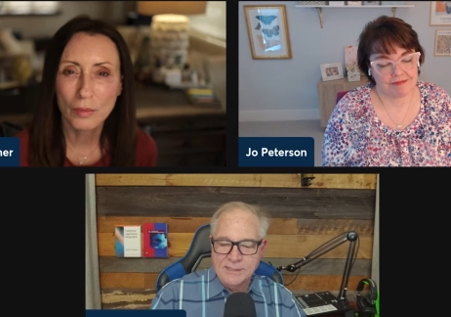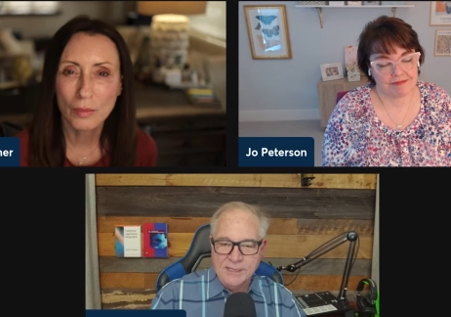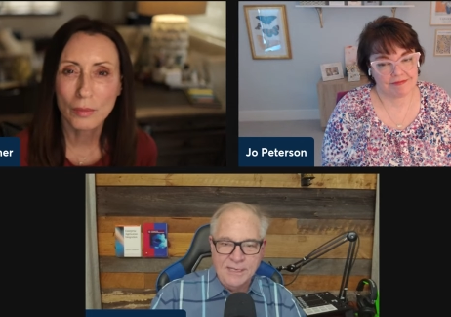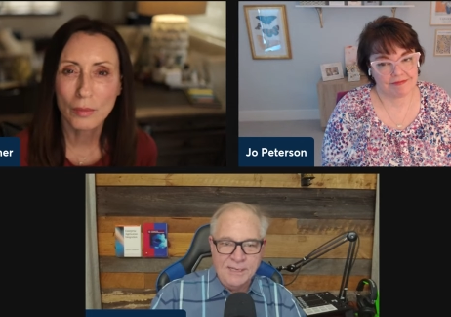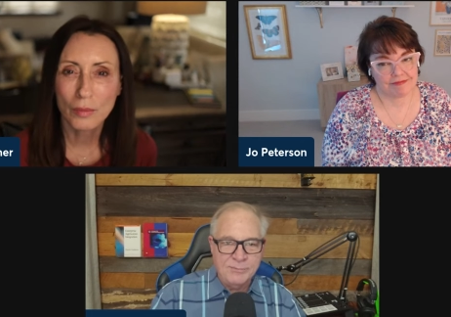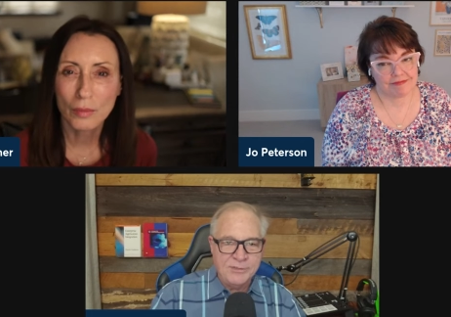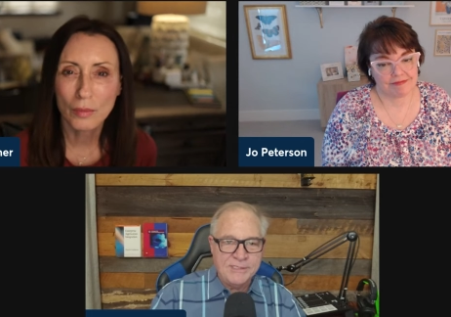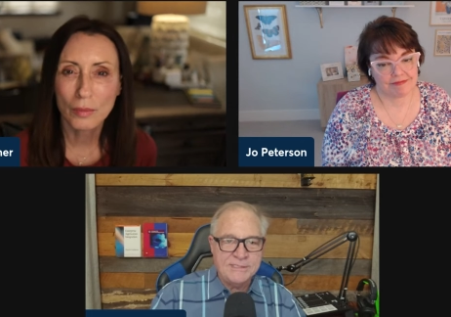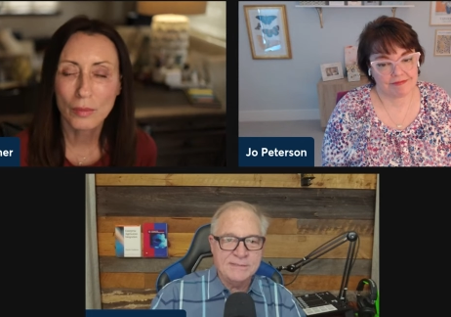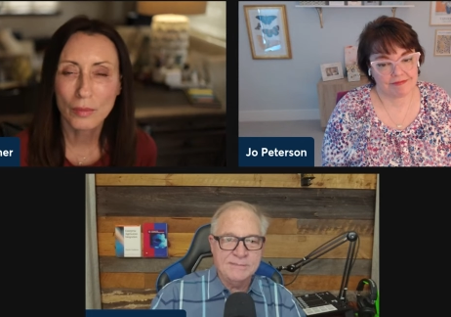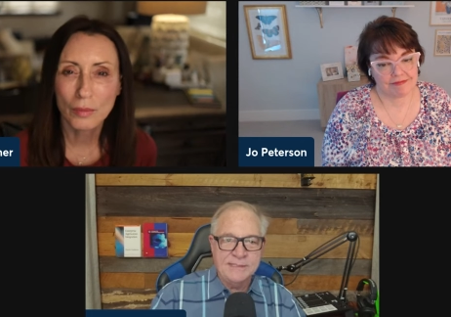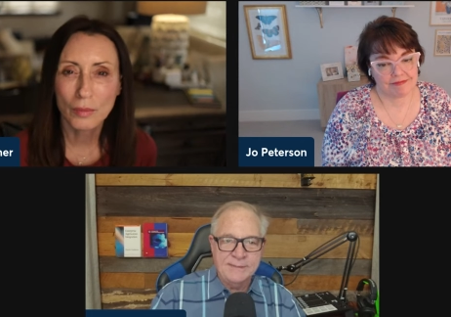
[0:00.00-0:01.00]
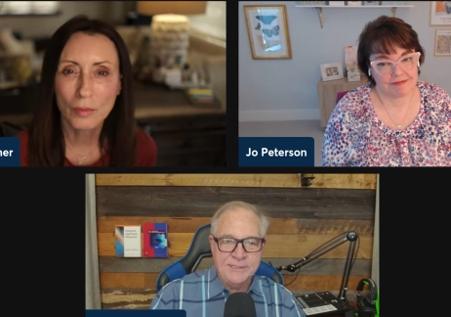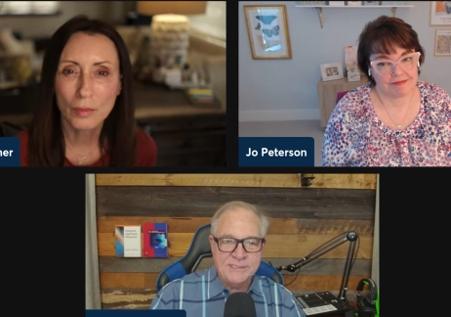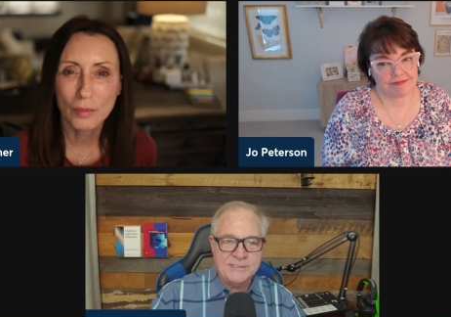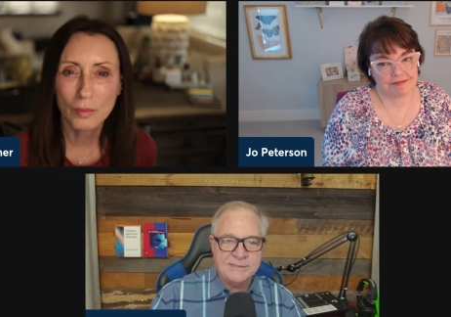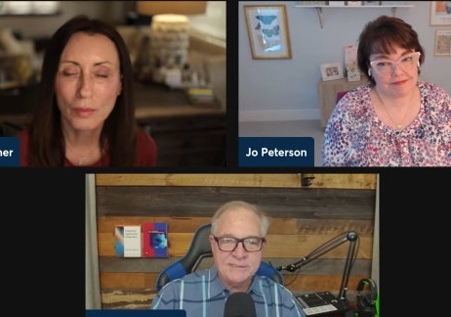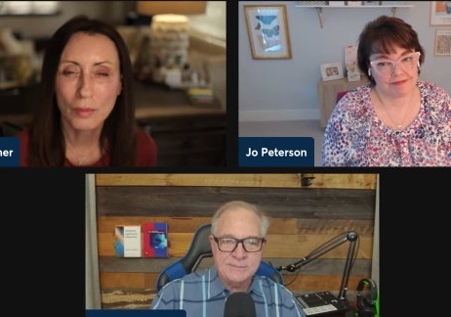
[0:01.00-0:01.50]
Speaker 1: uh, putting some
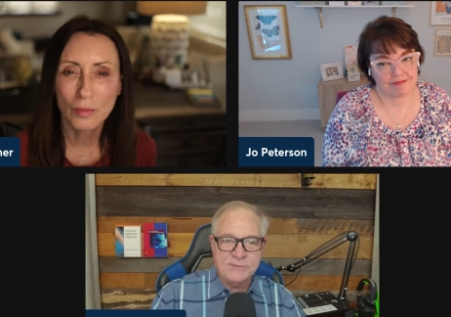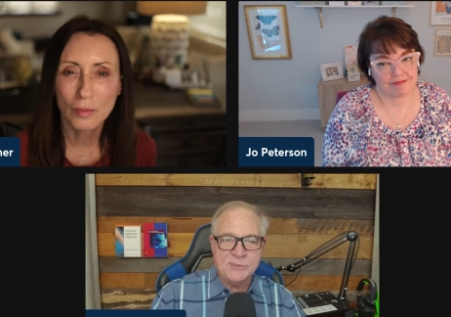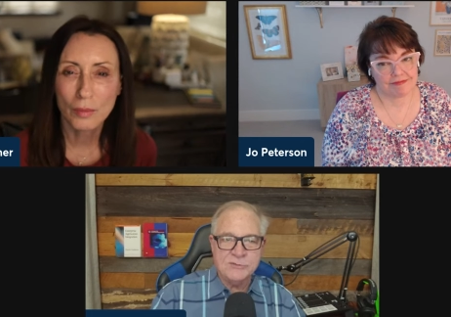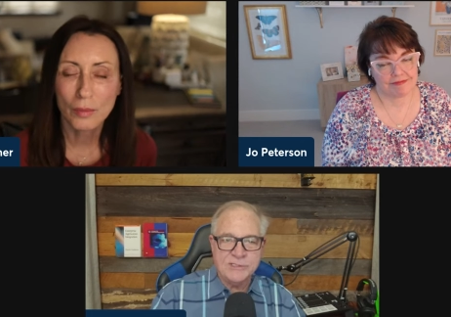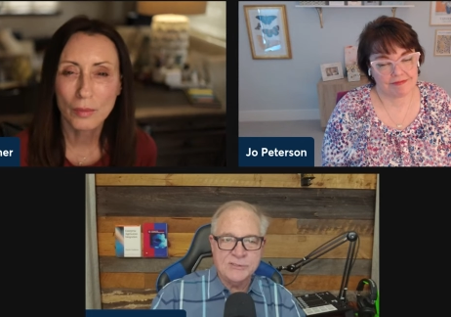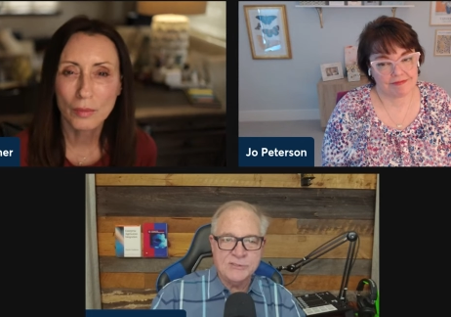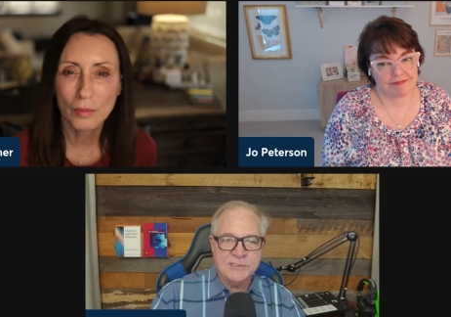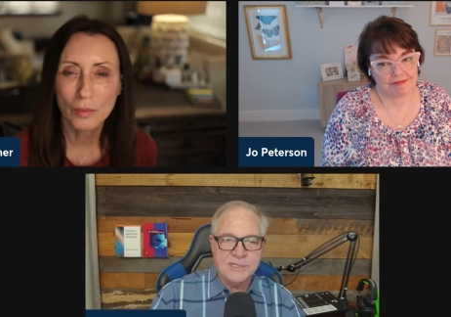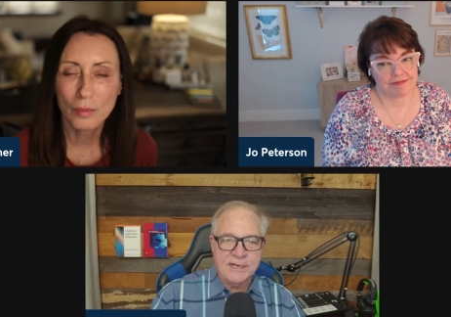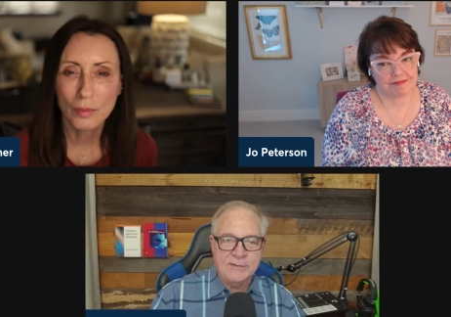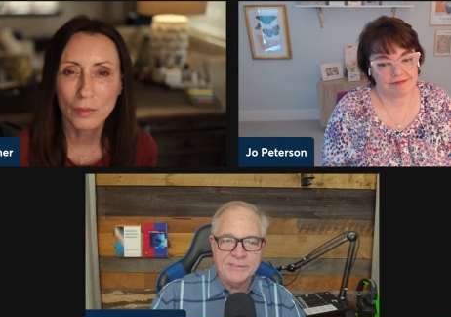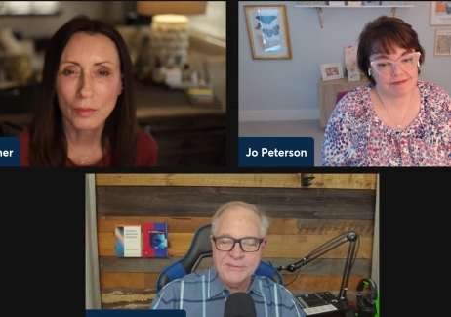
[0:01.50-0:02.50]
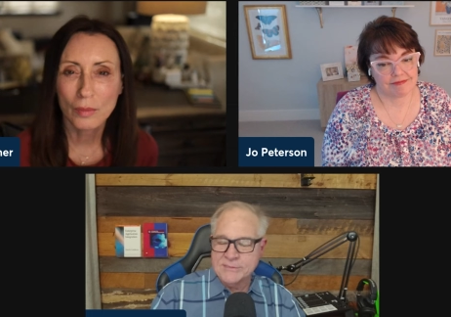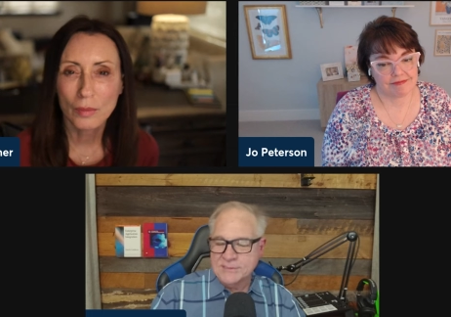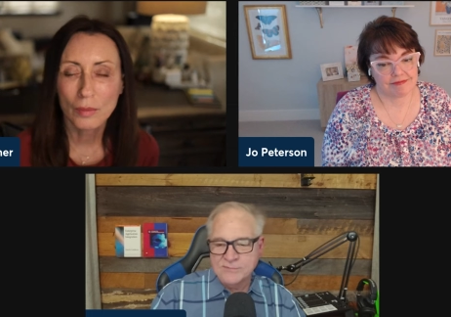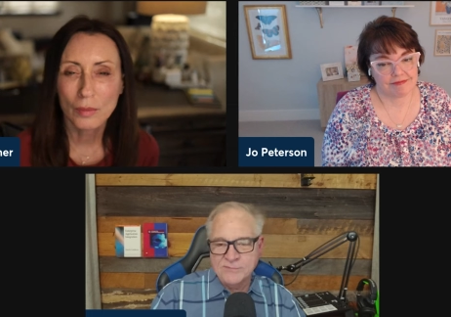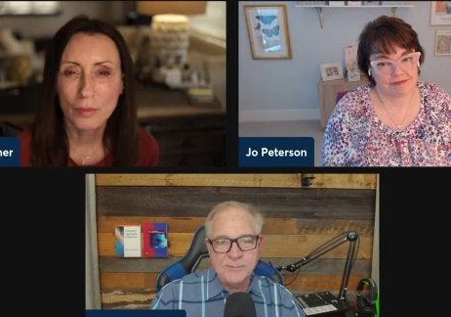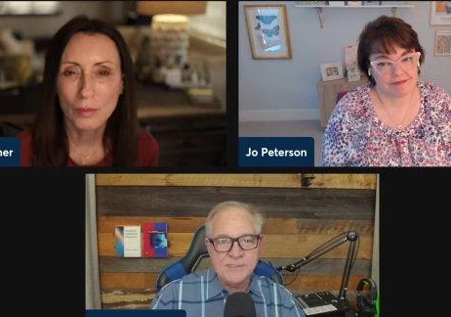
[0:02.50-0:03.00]
limits and some restrictions on how we use it.
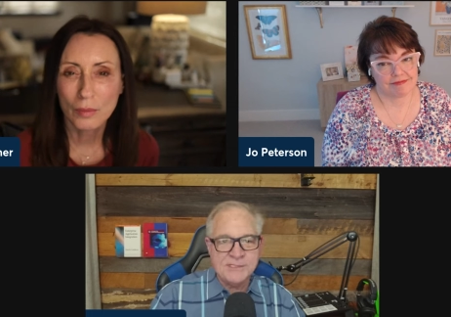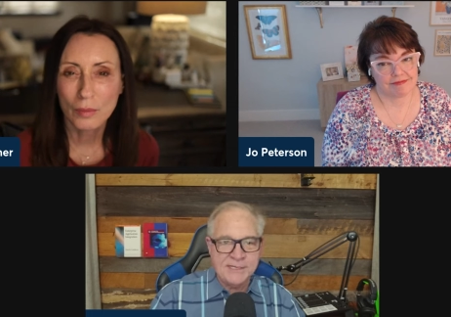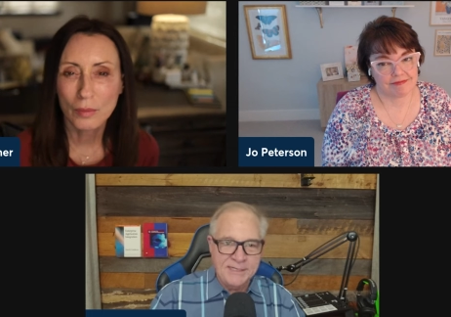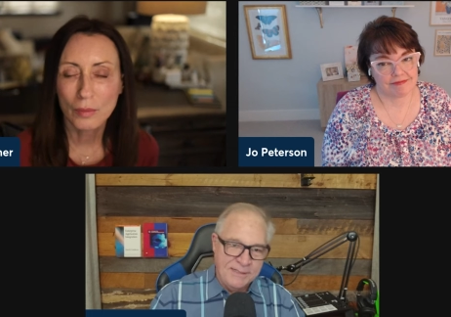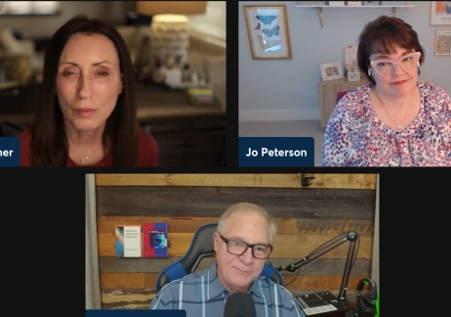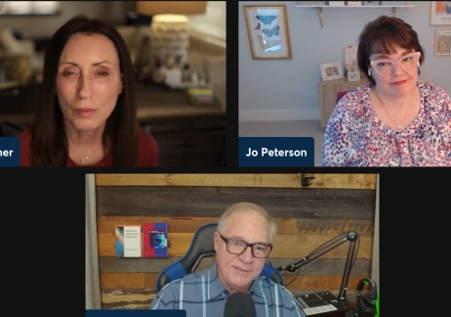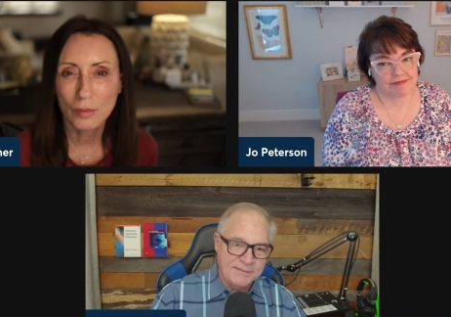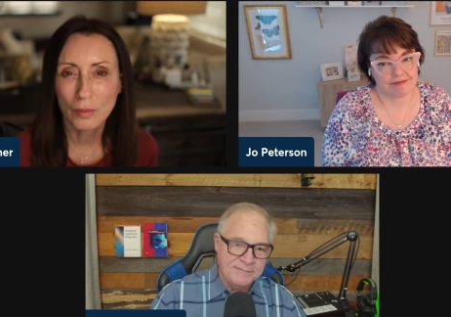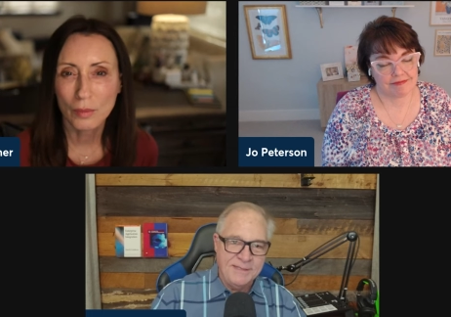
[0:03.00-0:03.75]
It's very much like HIPAA.